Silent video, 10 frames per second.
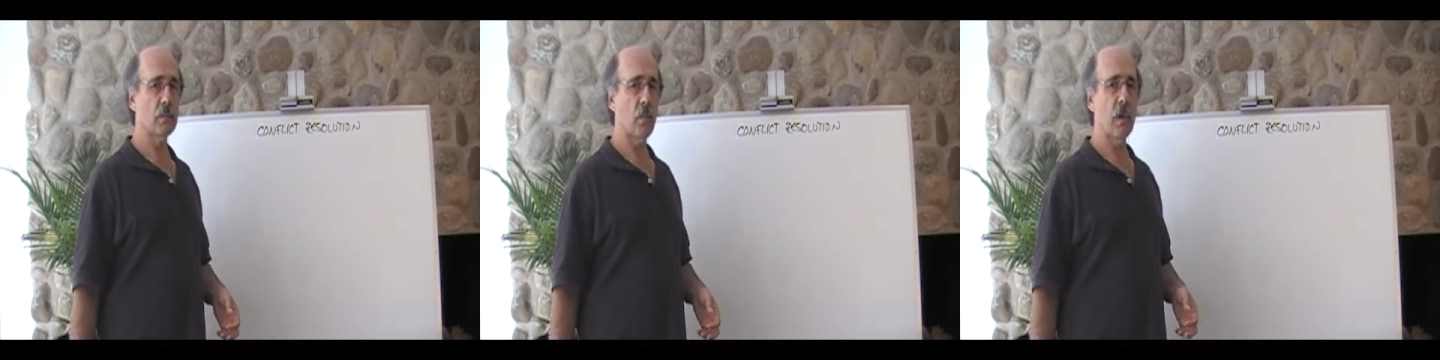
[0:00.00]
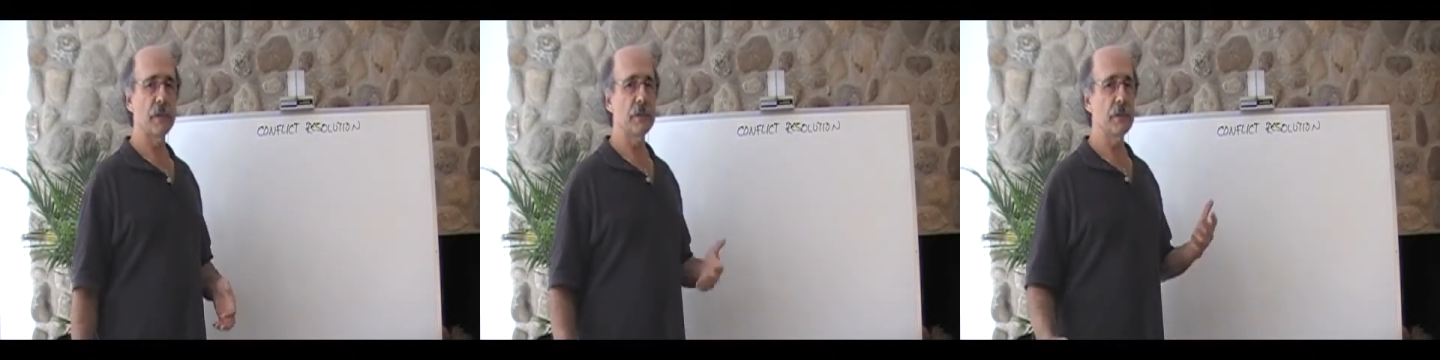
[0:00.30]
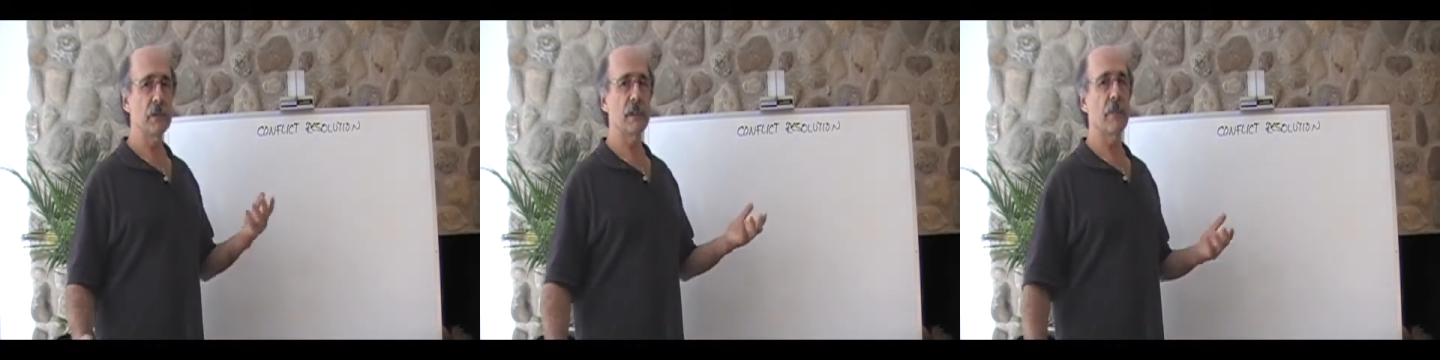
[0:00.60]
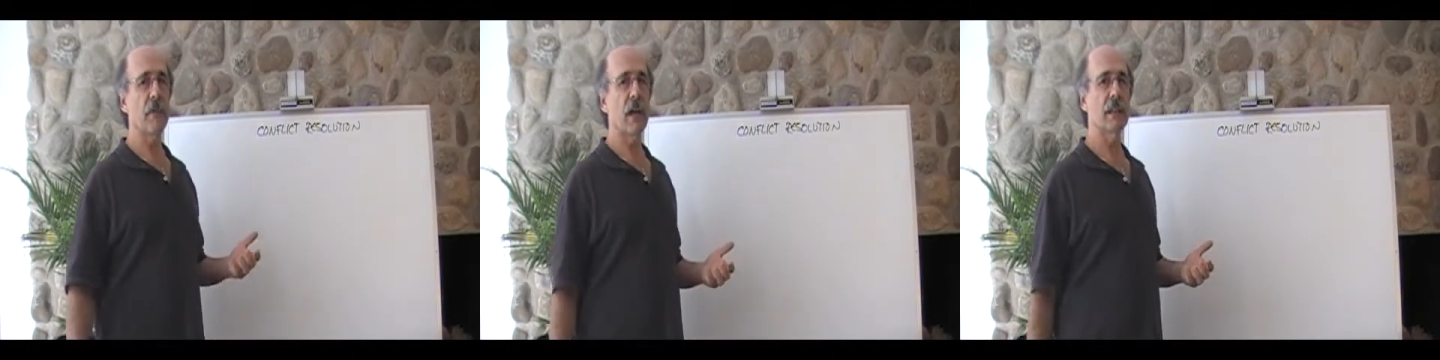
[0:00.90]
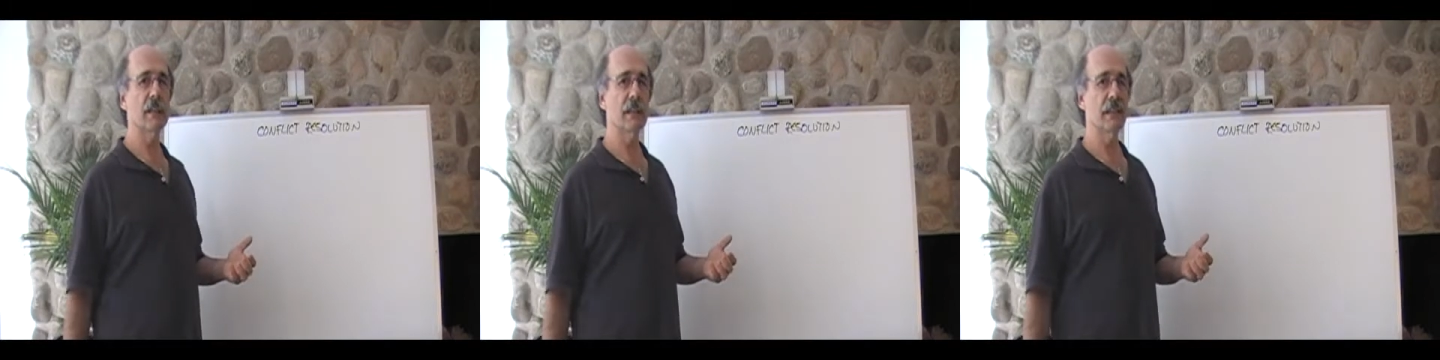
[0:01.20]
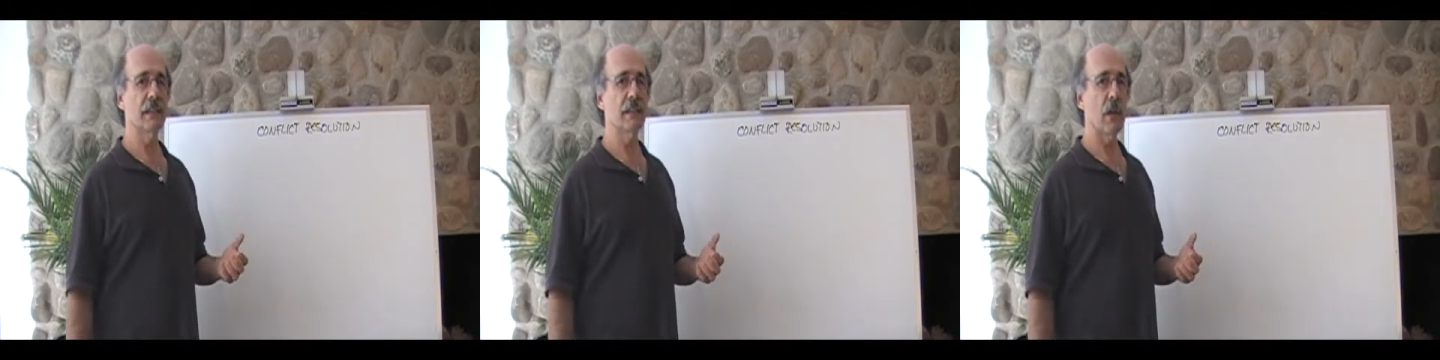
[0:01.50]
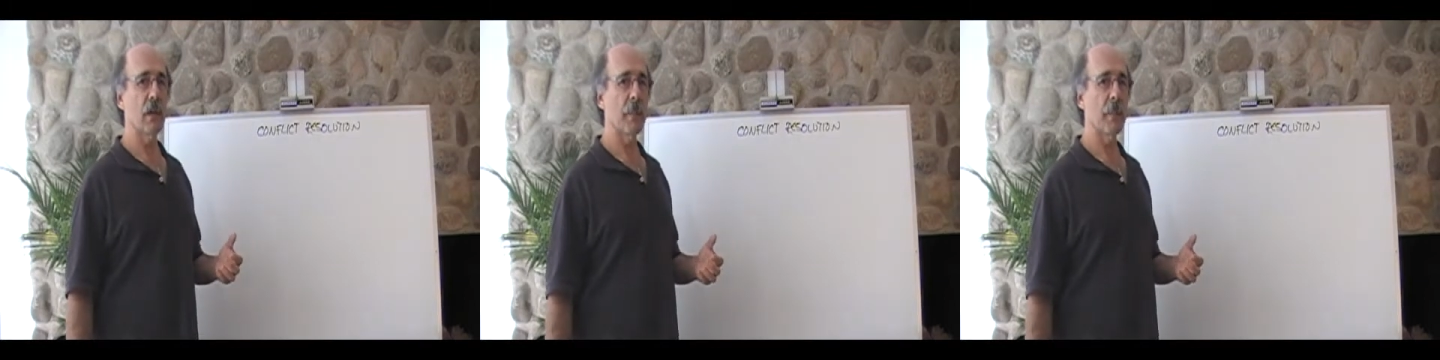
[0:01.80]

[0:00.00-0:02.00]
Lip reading: what unitive consciousness is all